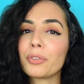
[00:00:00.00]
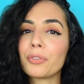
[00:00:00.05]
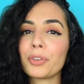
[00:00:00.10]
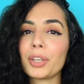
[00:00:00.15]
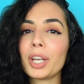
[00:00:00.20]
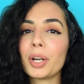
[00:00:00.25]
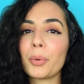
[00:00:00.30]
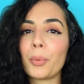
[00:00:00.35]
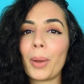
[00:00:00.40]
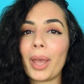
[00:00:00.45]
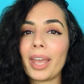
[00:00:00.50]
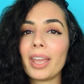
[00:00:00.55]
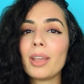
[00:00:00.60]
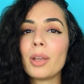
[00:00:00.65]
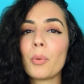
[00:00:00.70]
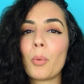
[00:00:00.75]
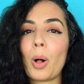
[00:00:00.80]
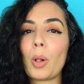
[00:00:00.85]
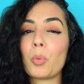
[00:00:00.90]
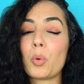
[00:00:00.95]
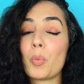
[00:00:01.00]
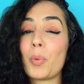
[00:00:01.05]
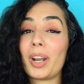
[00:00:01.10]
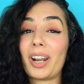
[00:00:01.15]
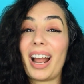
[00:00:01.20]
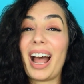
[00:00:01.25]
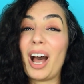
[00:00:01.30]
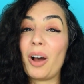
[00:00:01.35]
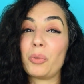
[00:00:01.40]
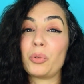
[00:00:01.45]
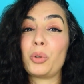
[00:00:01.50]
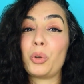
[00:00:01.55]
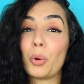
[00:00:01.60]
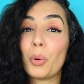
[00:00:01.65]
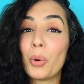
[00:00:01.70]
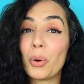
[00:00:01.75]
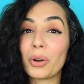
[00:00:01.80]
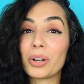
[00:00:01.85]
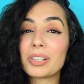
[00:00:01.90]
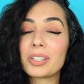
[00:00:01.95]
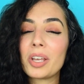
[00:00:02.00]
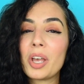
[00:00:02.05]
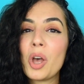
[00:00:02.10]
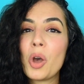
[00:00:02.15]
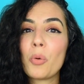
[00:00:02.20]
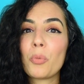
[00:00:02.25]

feet away while we were outdoors,